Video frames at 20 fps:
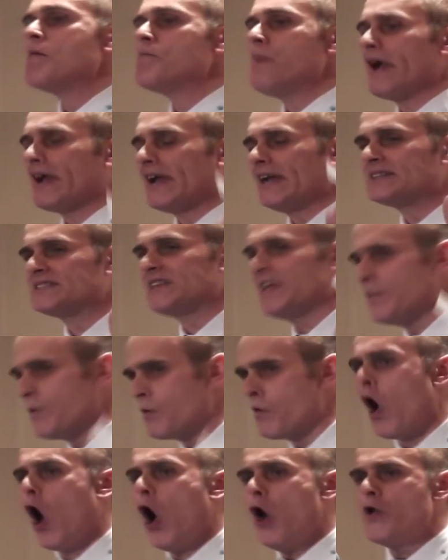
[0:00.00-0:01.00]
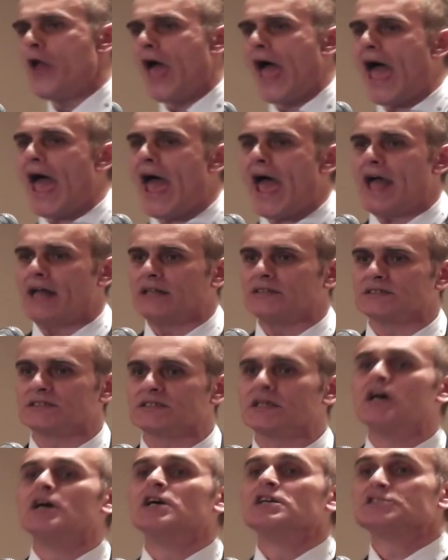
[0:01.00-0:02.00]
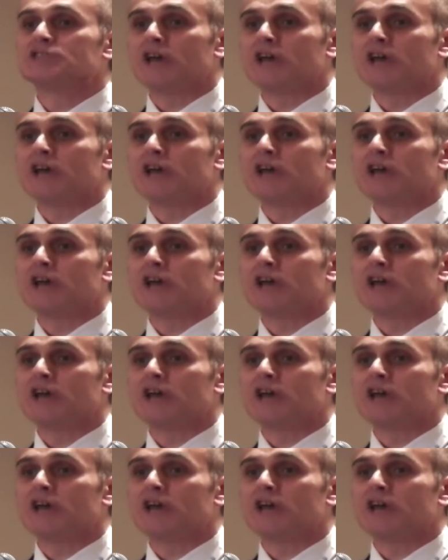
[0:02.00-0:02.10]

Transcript: back into their own hands